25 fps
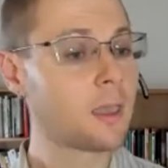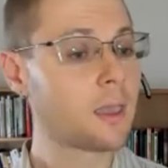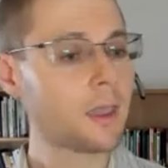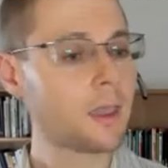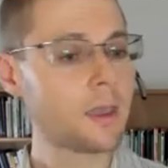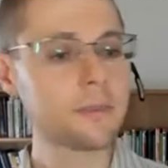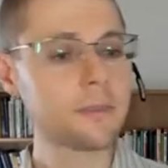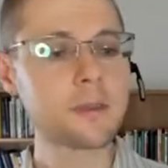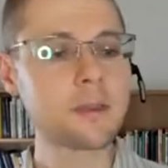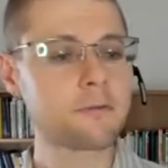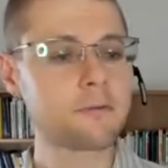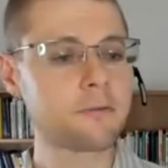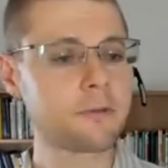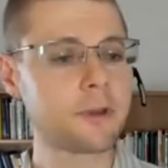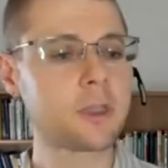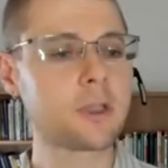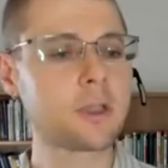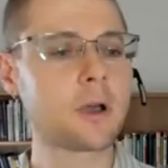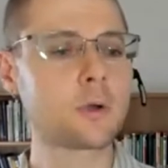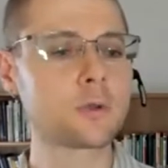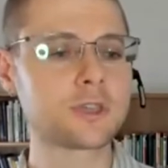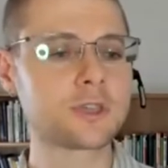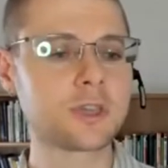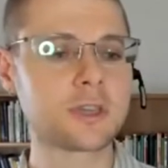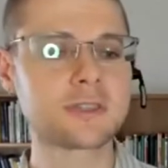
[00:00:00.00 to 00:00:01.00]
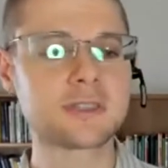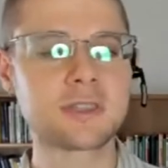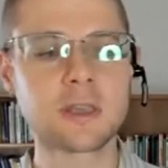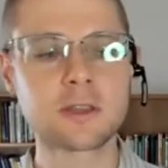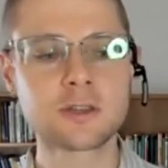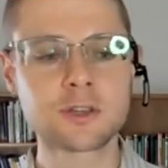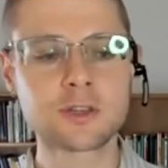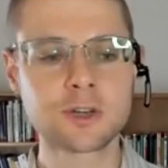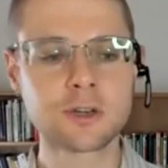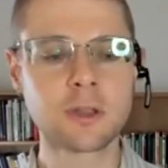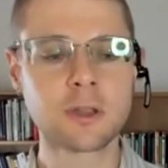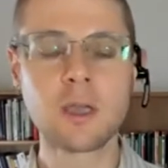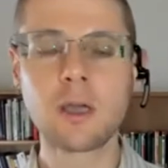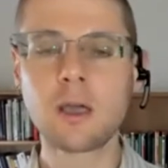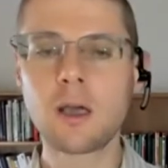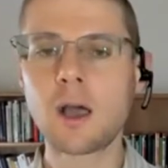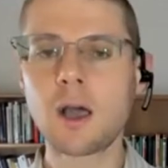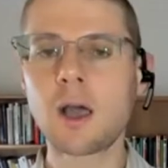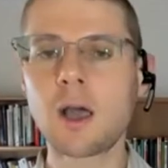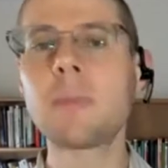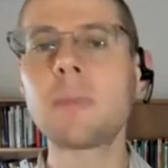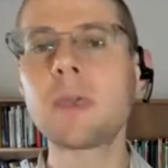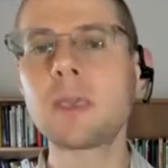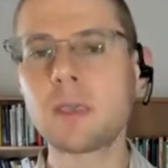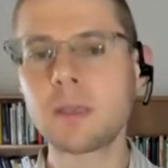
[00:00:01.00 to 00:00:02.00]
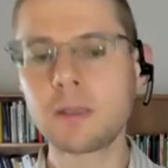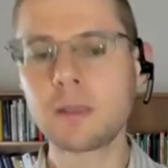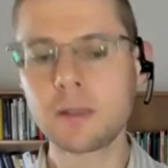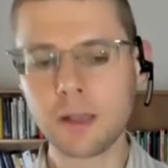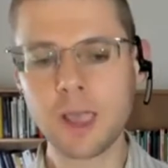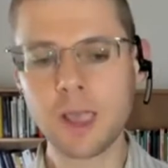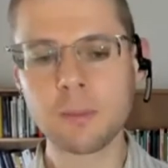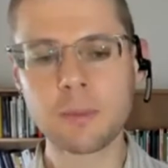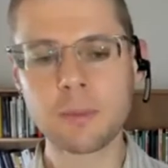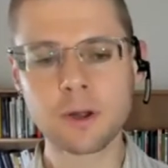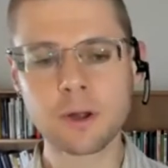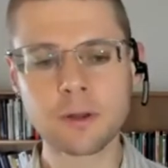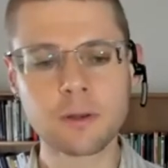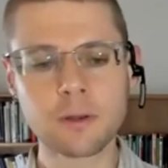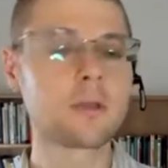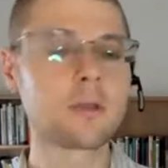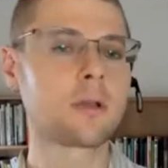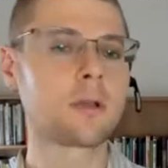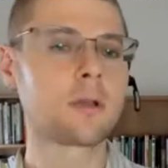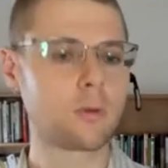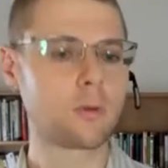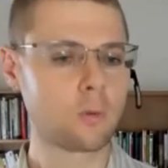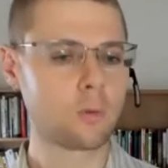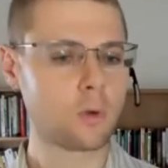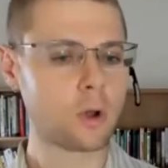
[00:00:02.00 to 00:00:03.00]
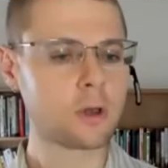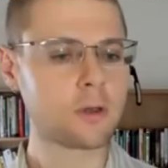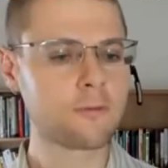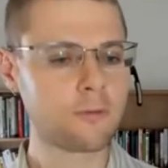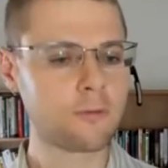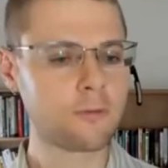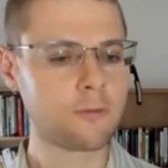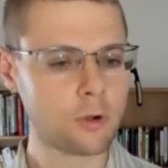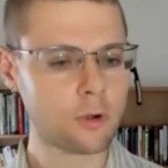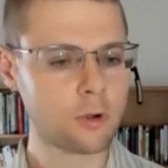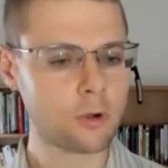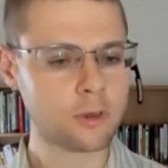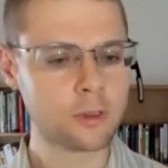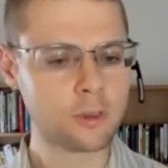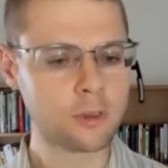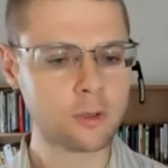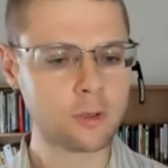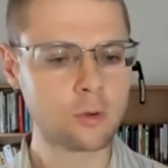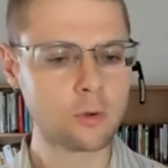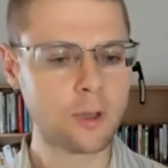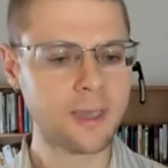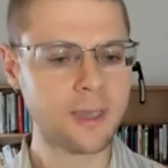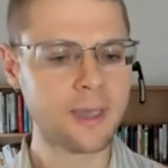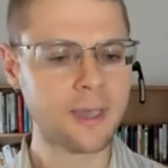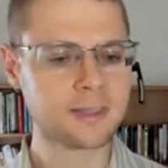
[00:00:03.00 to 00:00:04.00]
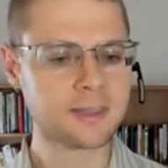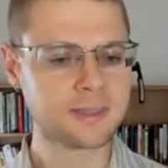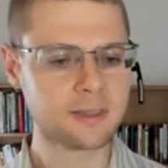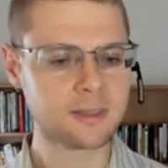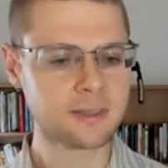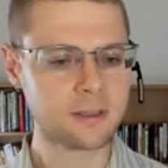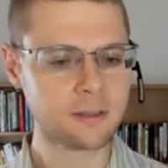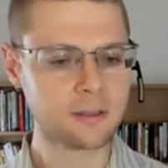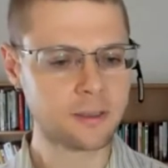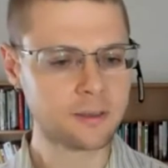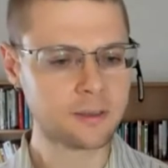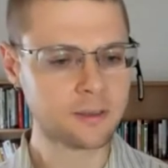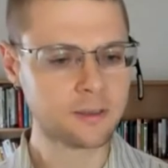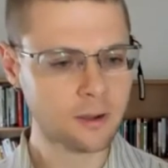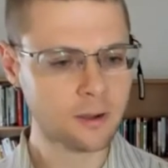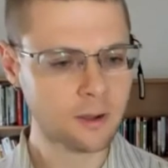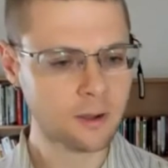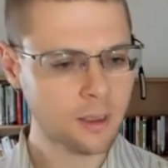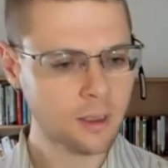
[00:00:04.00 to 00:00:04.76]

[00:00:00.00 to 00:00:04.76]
And then a free coaching session on making hybrid work for you as a leader.